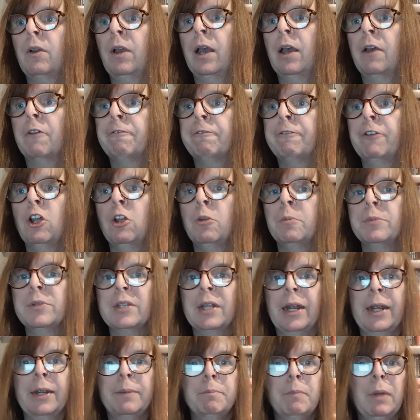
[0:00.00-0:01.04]
films that
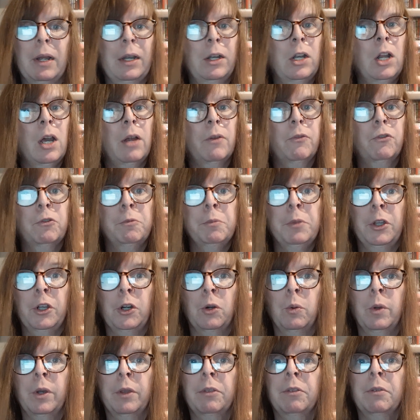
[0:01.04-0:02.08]
I'm not familiar
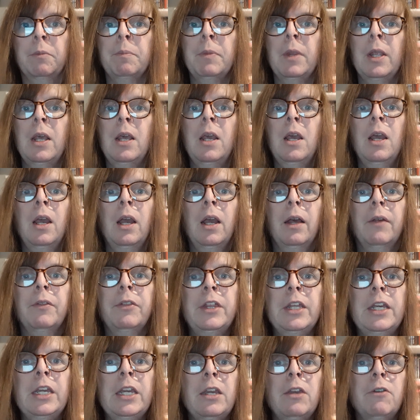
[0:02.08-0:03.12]
with.
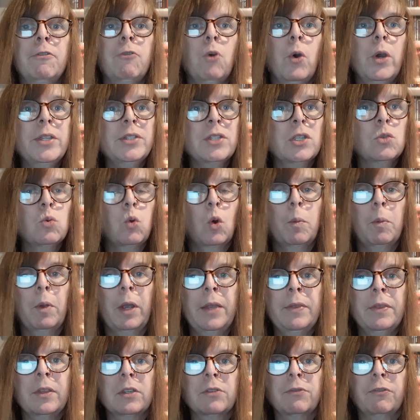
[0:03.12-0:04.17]
The voices were
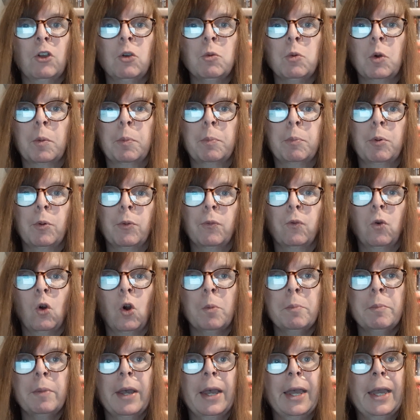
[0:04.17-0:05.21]
in this film were
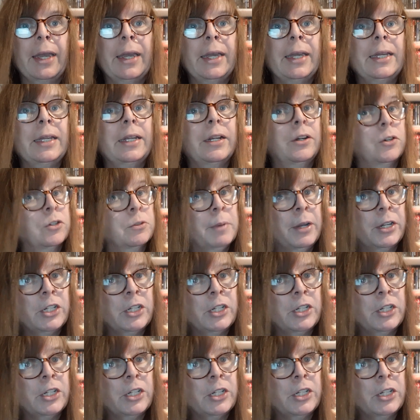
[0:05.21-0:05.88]
performed by, here's my